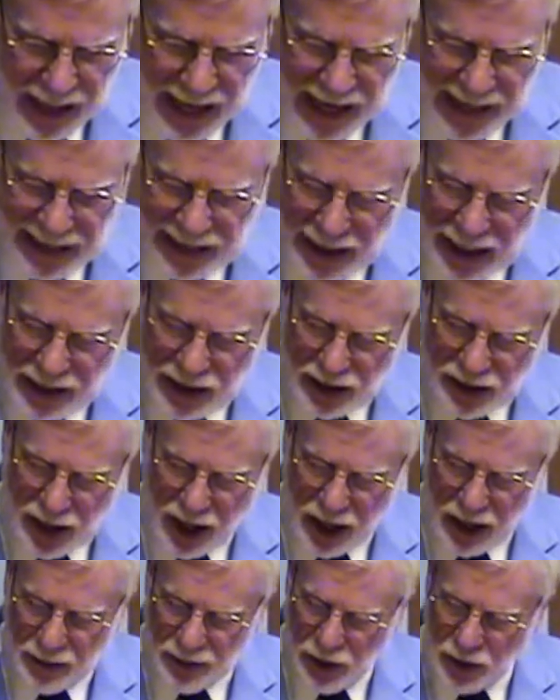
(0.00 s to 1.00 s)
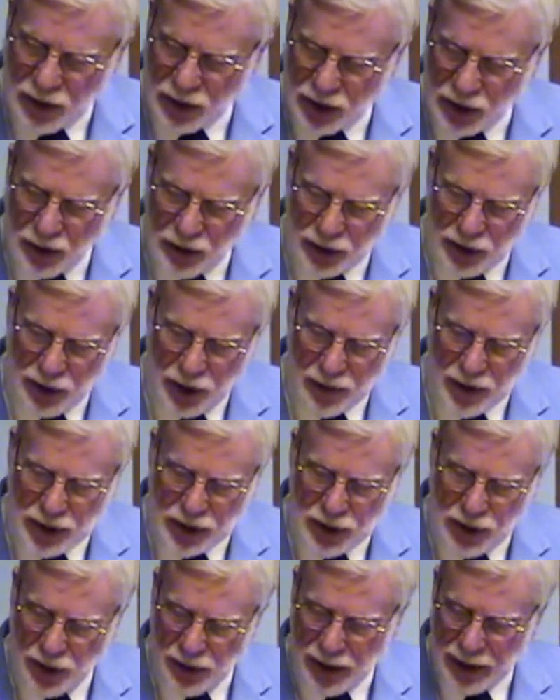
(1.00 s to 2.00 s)
He lays his honeymoon to do
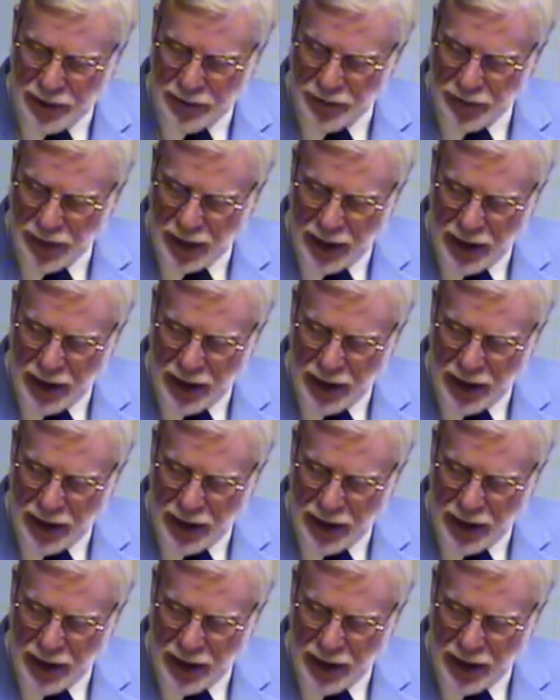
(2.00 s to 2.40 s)
his duty